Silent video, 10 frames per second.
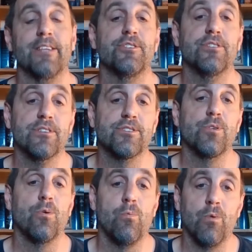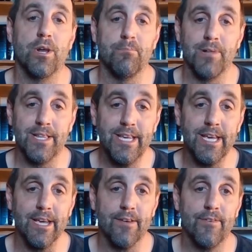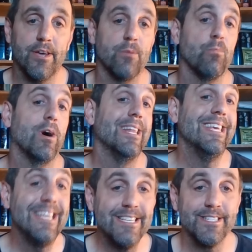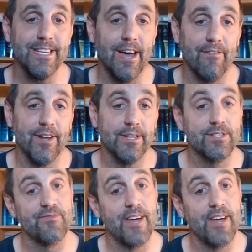They just don't want to believe in what is the evidence.